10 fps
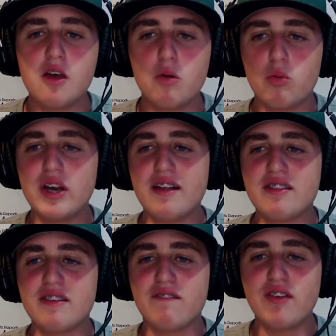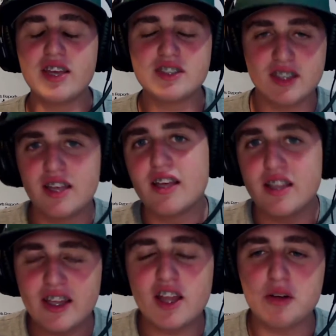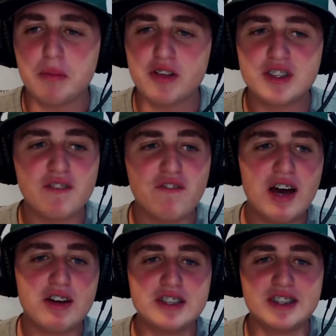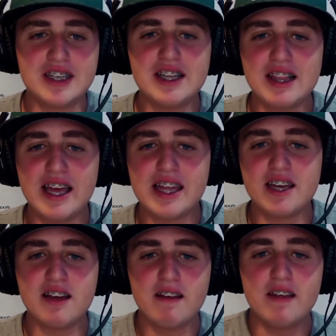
went out to face the other Birds, the Falcons, in Atlanta